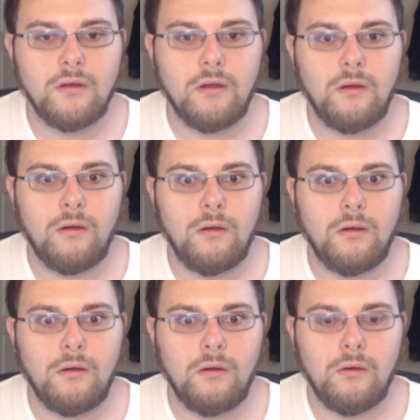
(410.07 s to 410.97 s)

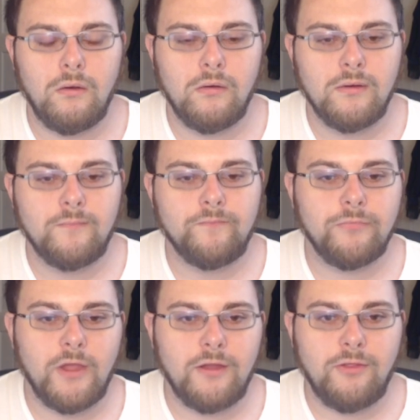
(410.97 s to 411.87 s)
Oh,
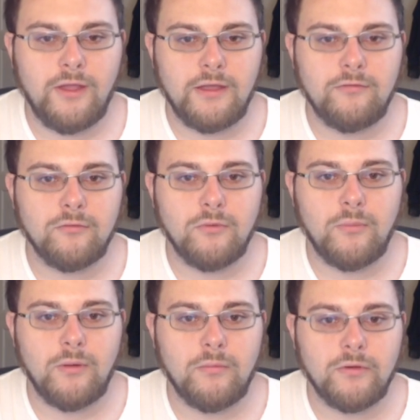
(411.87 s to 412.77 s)
I think I even
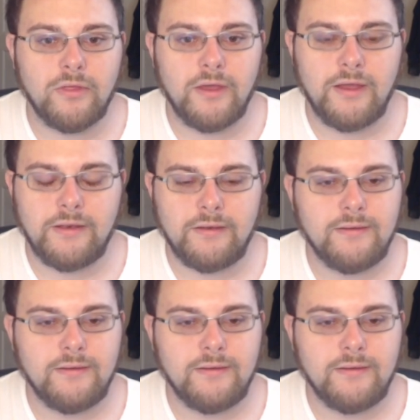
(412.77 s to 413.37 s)
remember that.